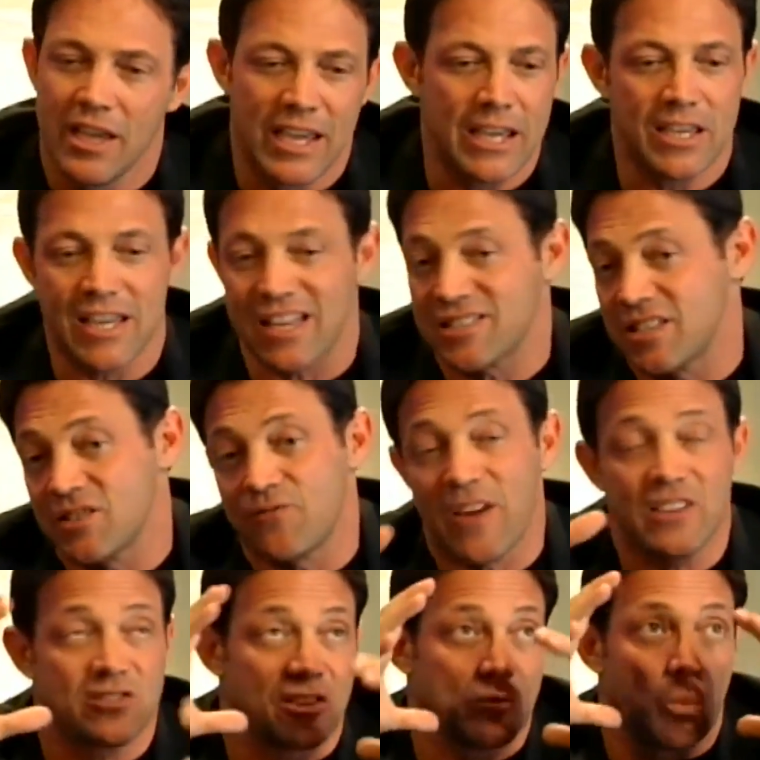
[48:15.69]
He gets his
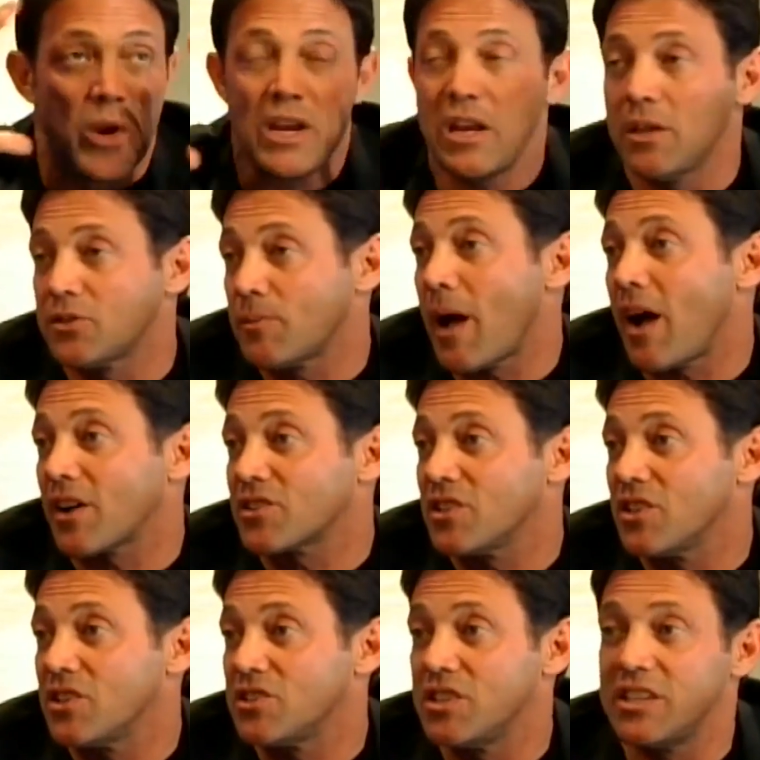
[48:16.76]
face on Wheaties
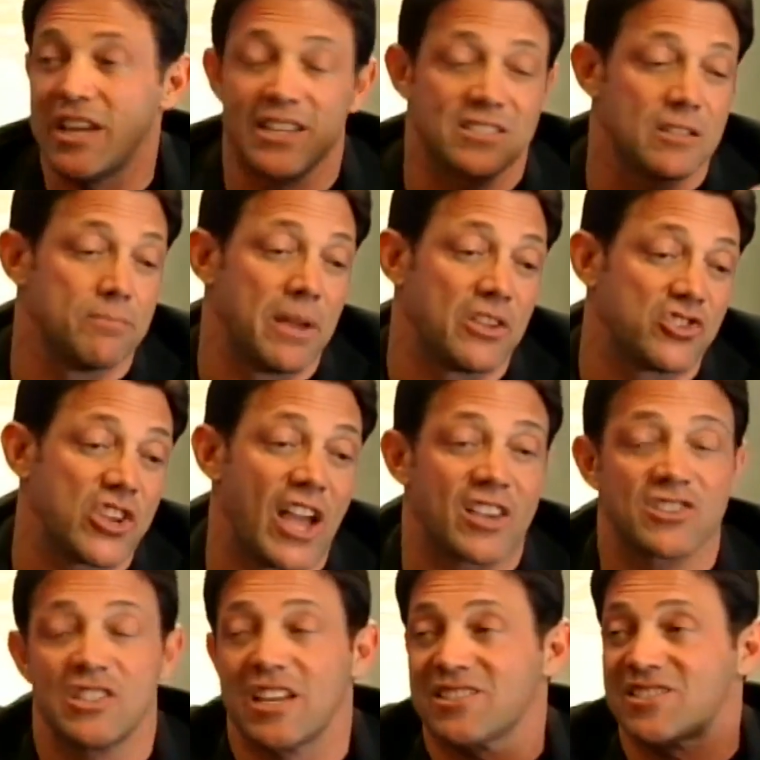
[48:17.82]
boxes, he gets the big
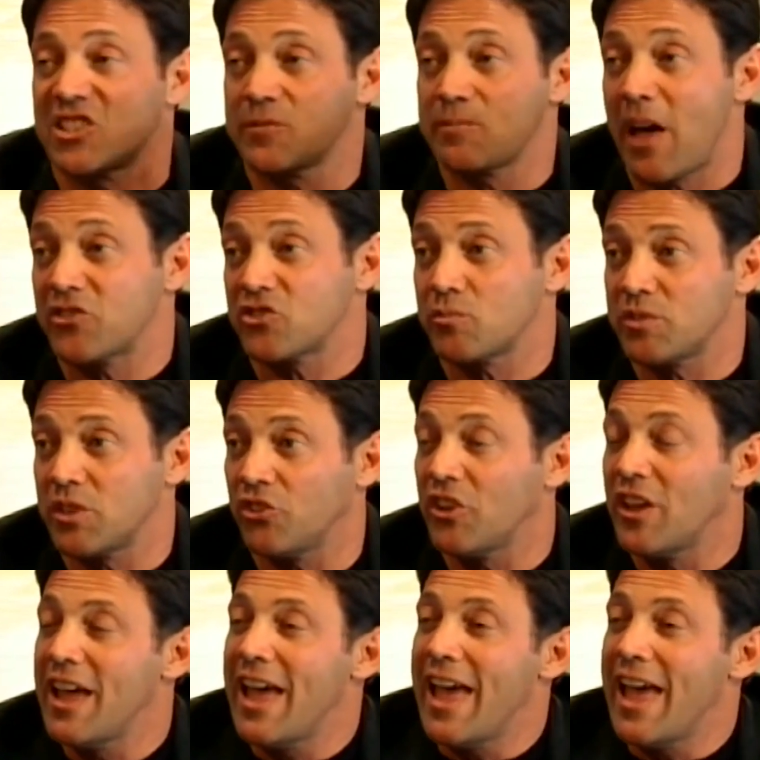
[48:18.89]
checks, he gets the sponsorship deals.